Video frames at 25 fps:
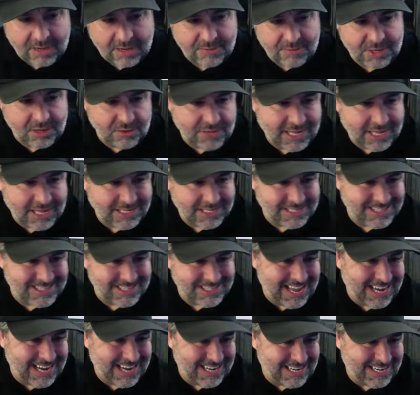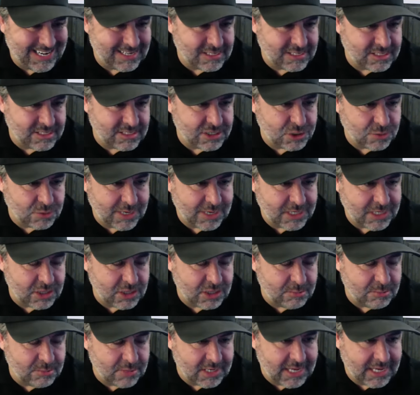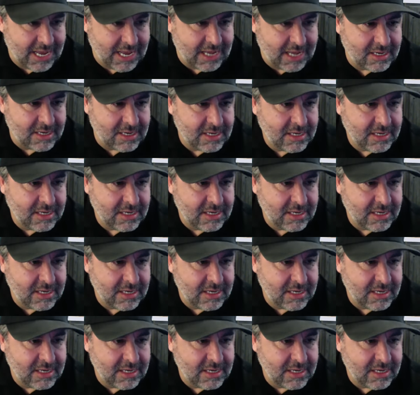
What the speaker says: that's the ideal situation. But yeah,